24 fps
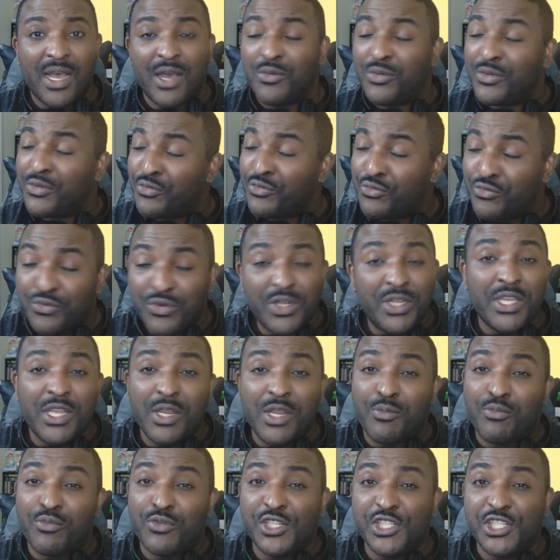I would really
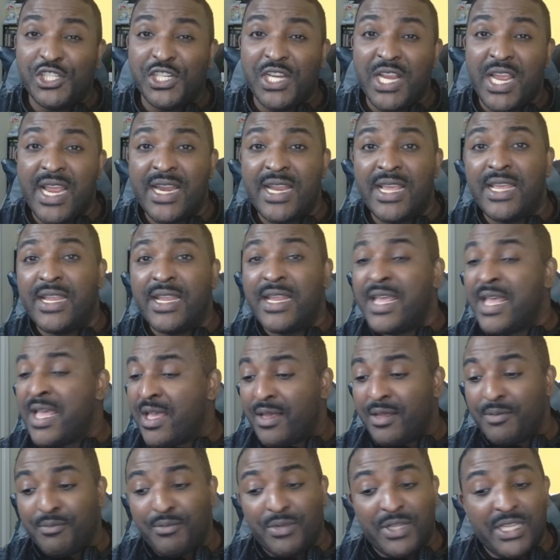appreciate it.
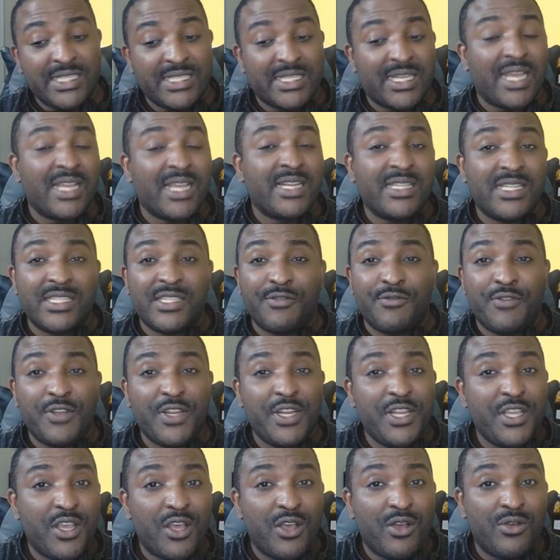Please like this
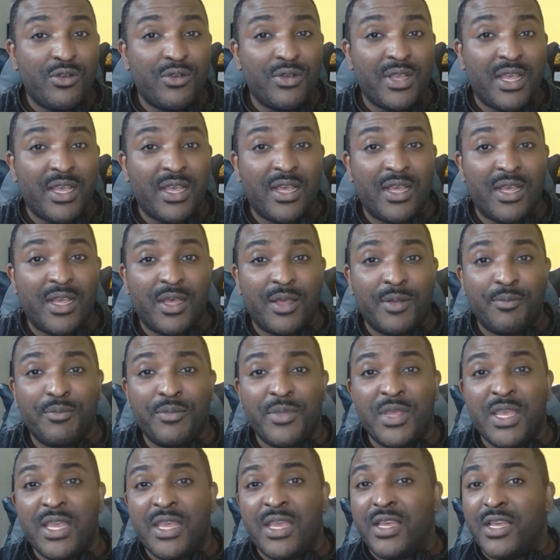video
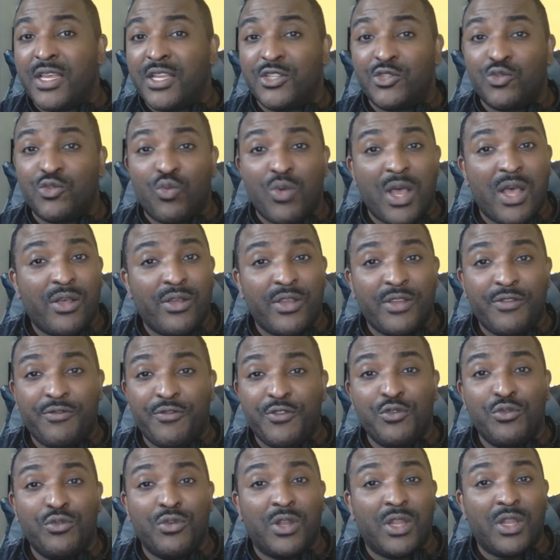as well if
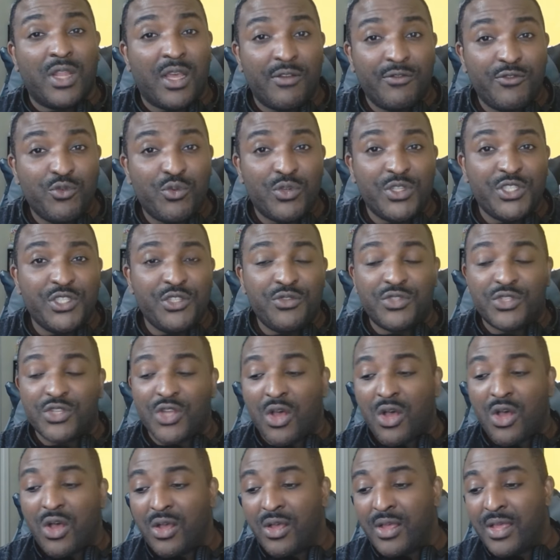you loved what you
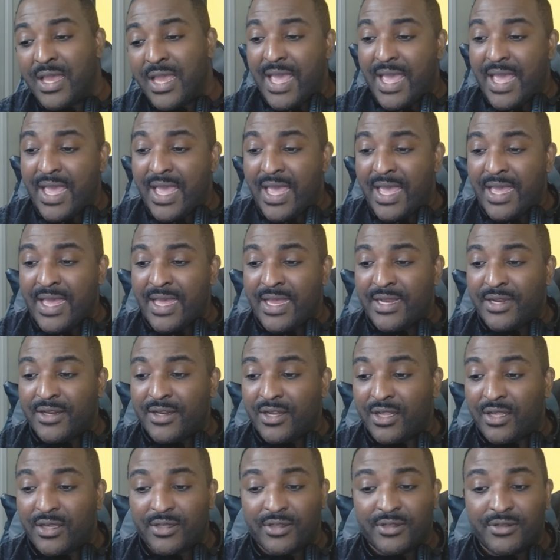saw. And
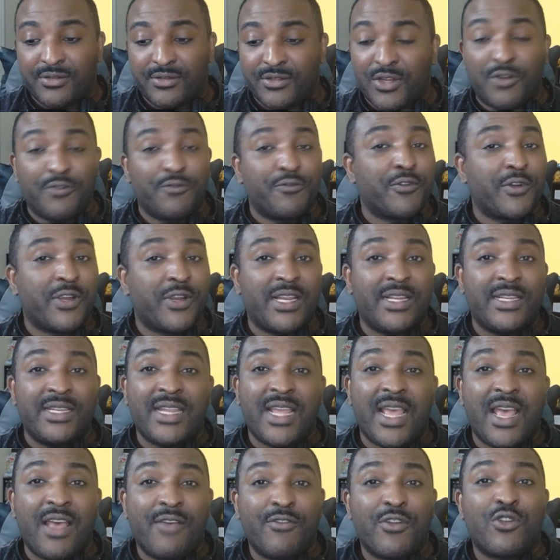look, don't forget
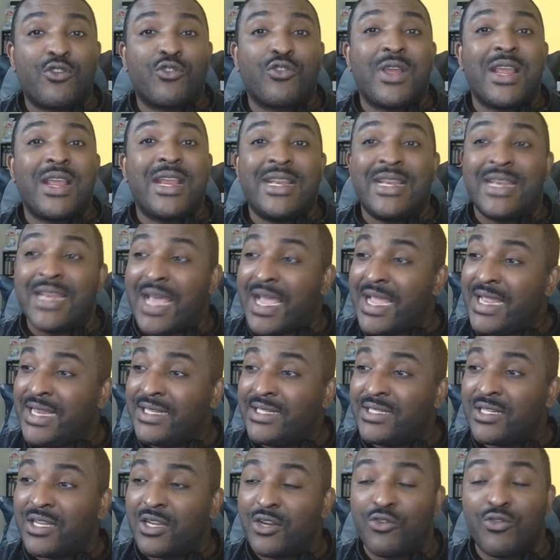to have a great
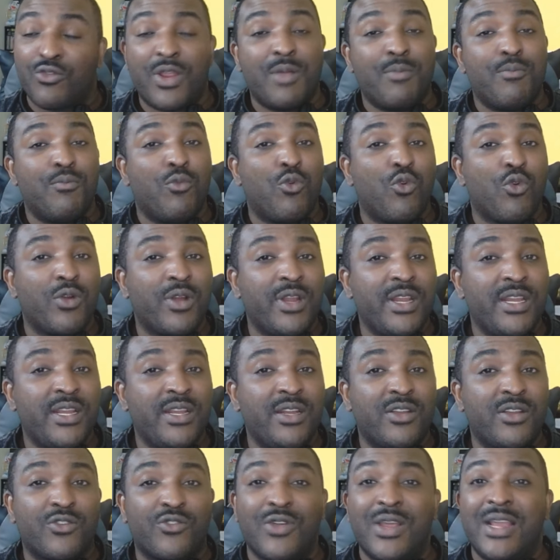night, a great
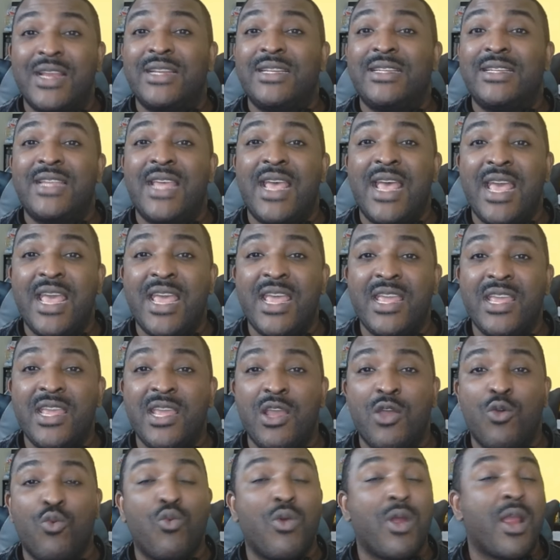morning, a great day,
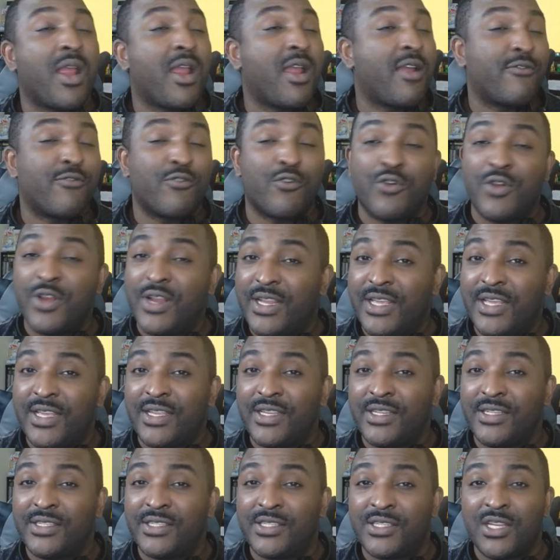wherever it
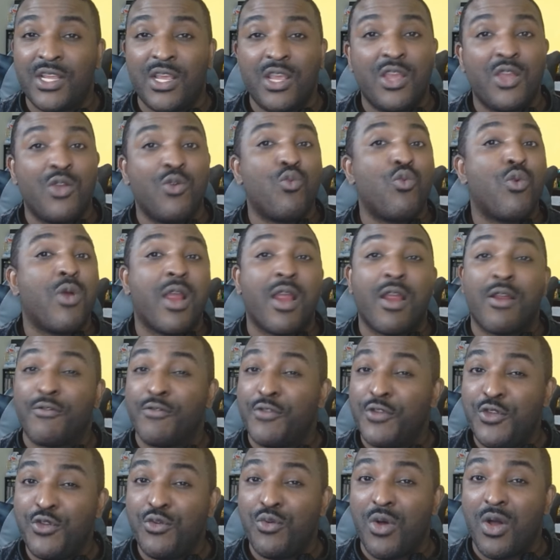is,
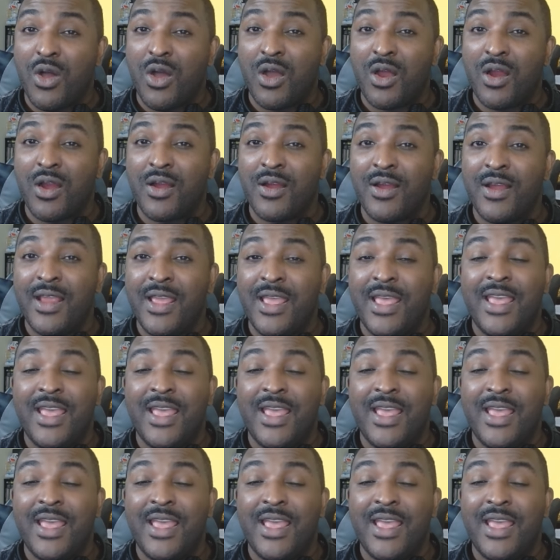wherever you are.